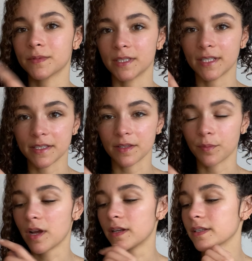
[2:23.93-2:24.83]
to test the
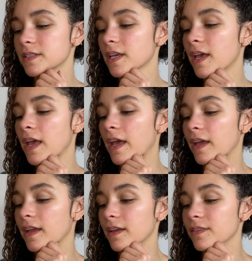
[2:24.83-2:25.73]
product,
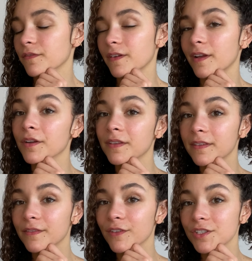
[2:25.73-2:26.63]
and the
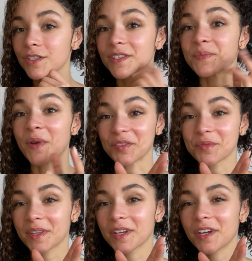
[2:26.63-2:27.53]
fragrance version smells
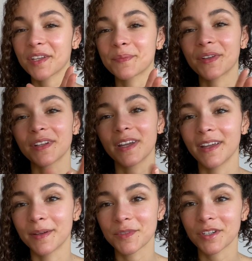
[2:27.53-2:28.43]
really good, but I
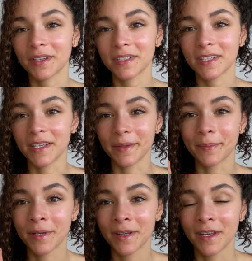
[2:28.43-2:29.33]
am trying to keep
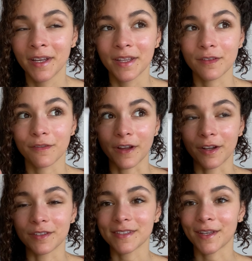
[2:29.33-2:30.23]
the
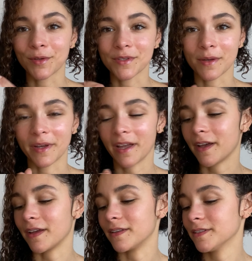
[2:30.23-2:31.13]
fragrance that goes on my
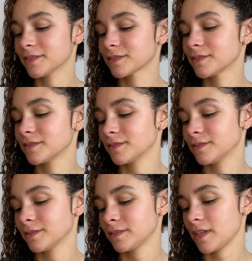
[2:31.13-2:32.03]
head
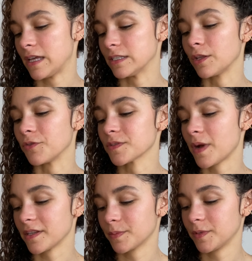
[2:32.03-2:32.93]
as low as
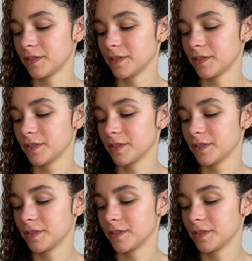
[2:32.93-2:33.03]
possible.